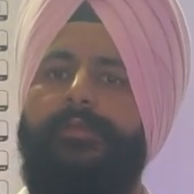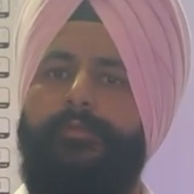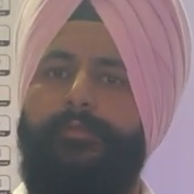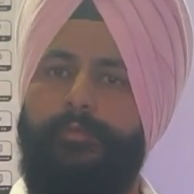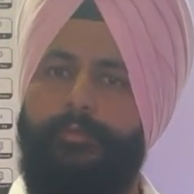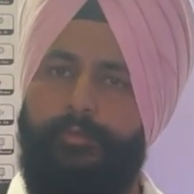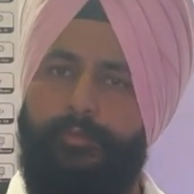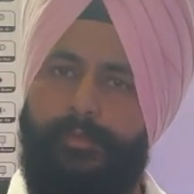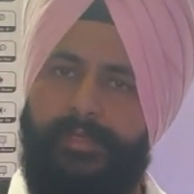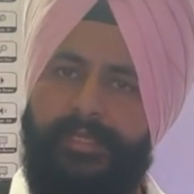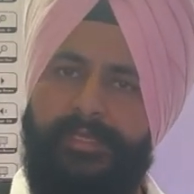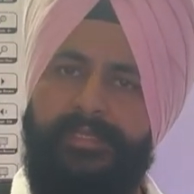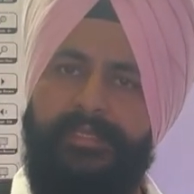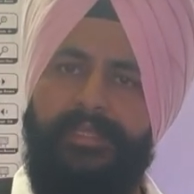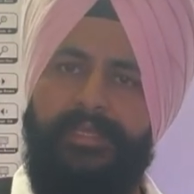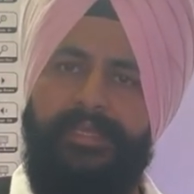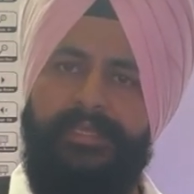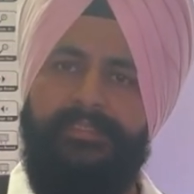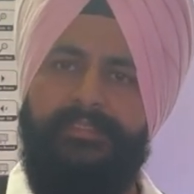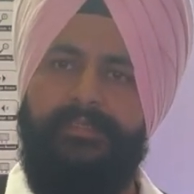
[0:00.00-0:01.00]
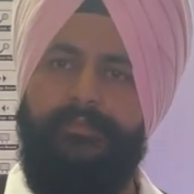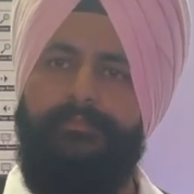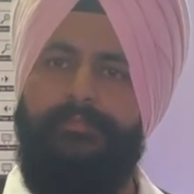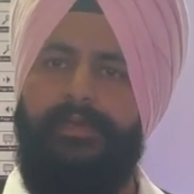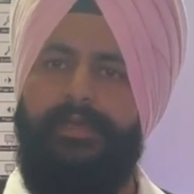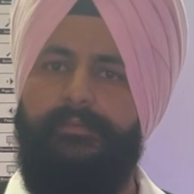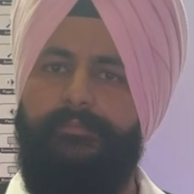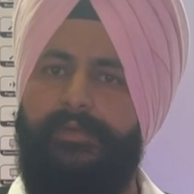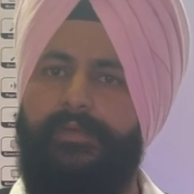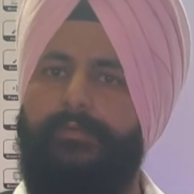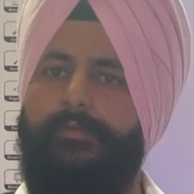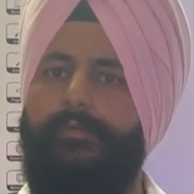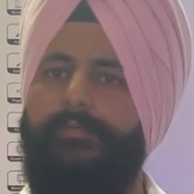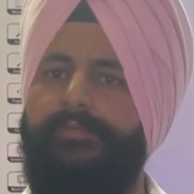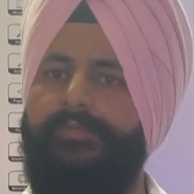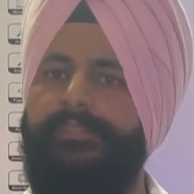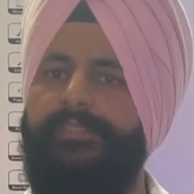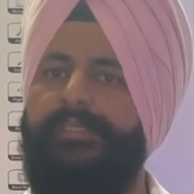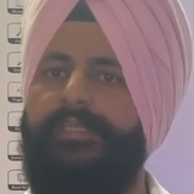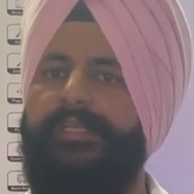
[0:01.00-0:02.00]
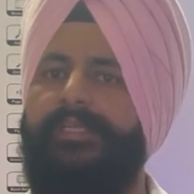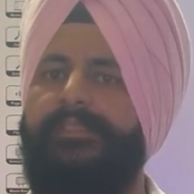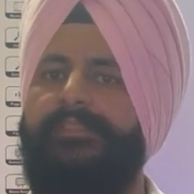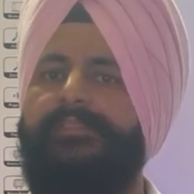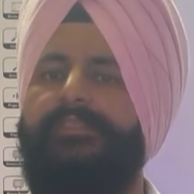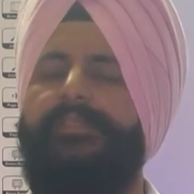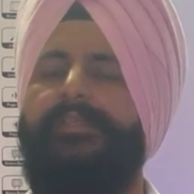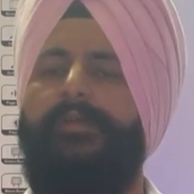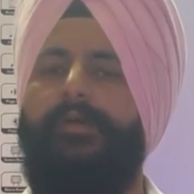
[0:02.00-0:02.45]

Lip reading: to join as a pharmacovigilance